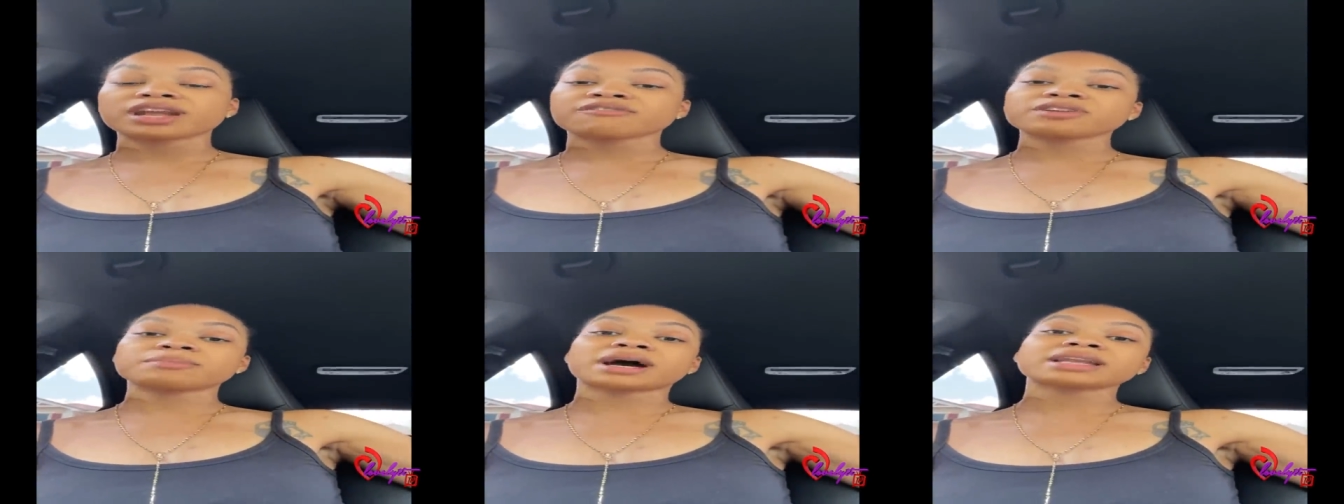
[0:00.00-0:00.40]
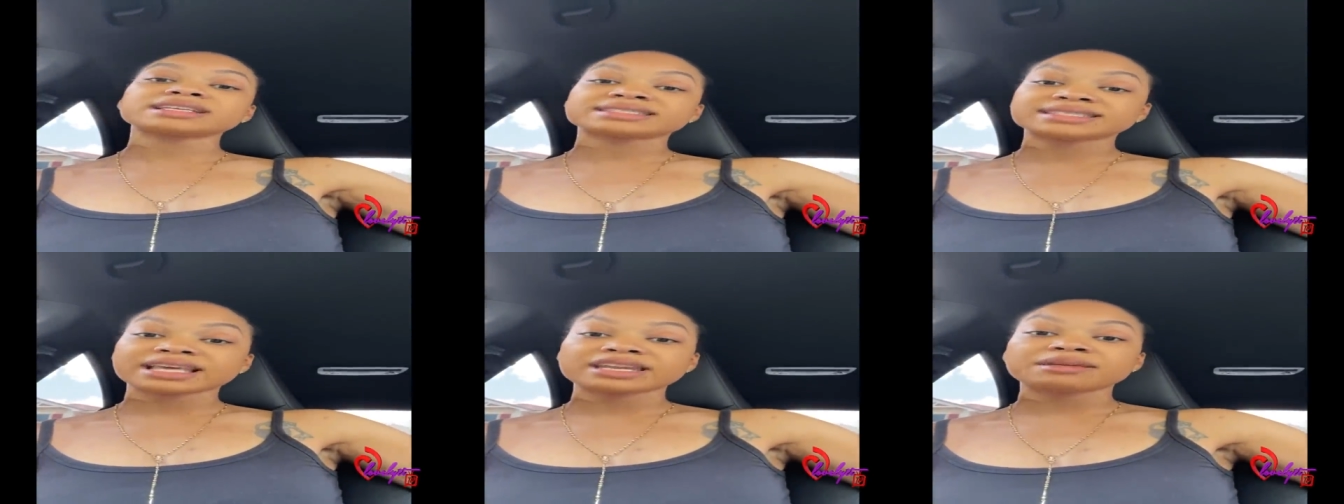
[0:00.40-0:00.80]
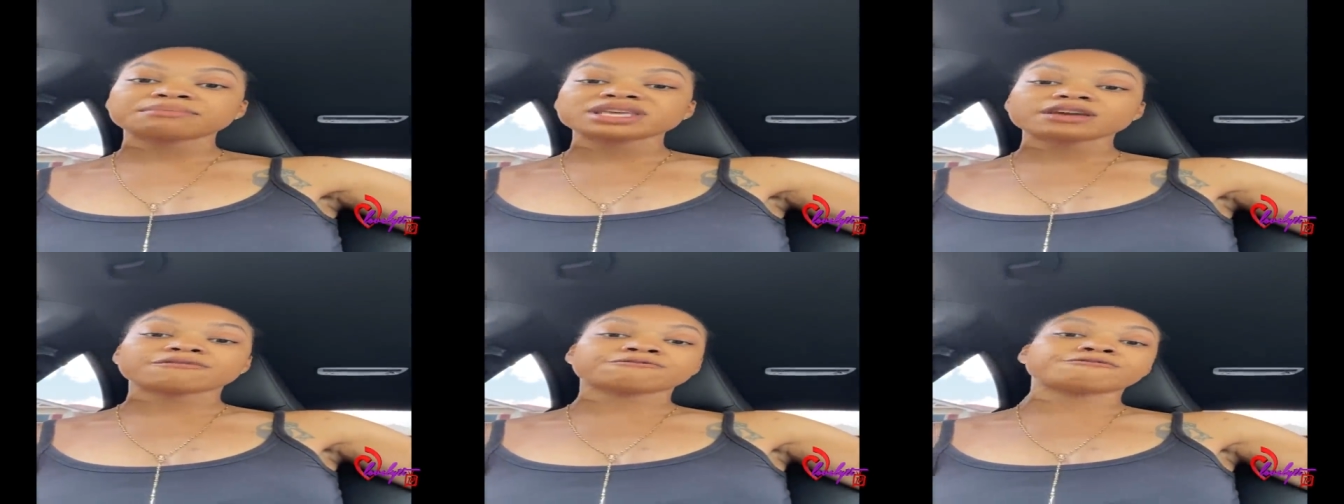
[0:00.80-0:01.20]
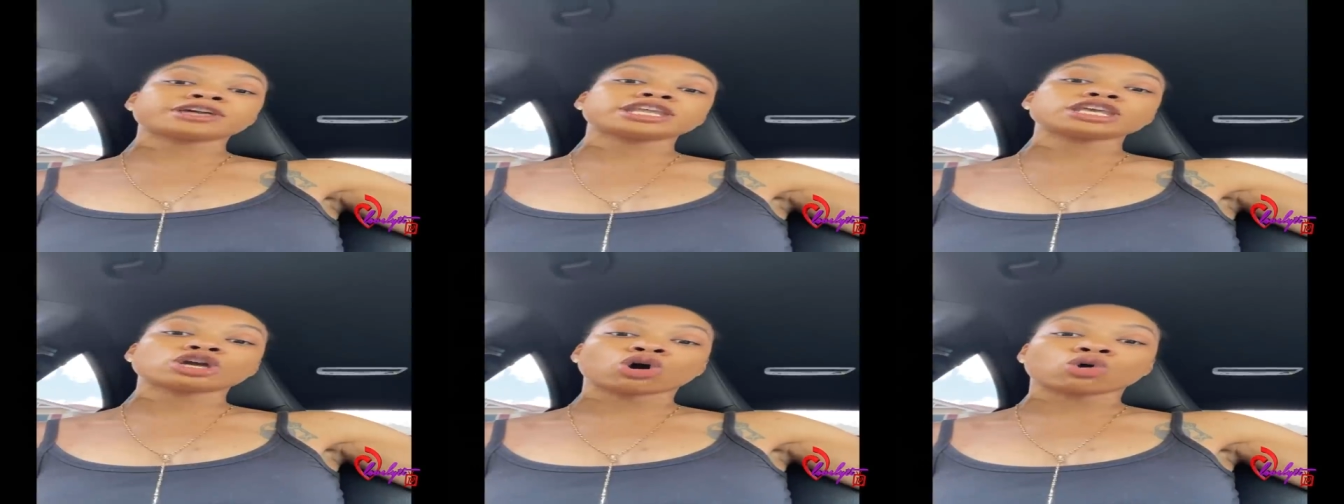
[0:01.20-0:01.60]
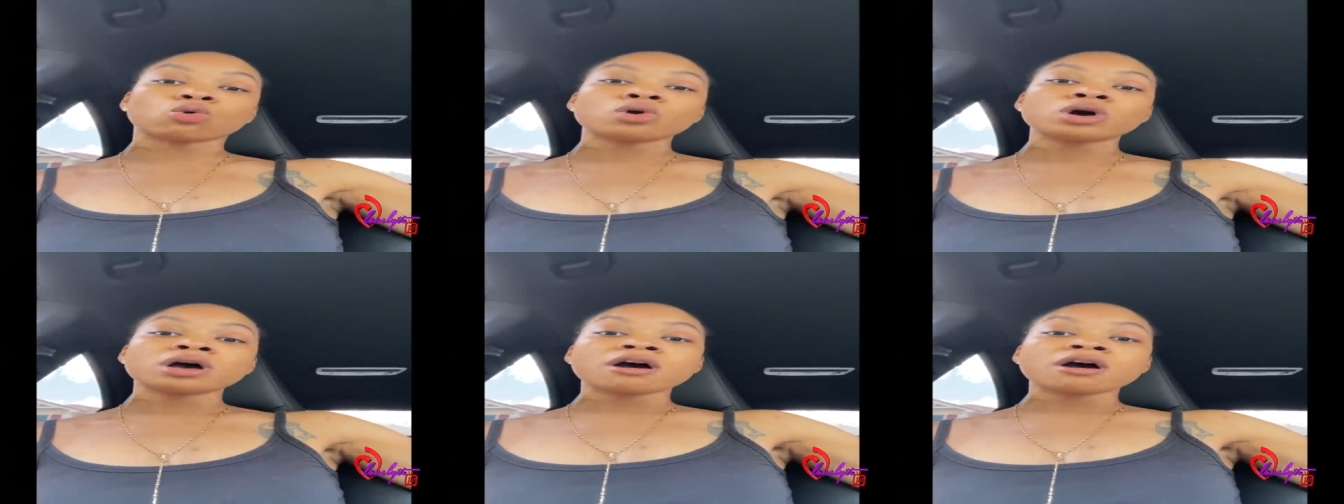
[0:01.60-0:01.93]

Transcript: Everybody's sending me a video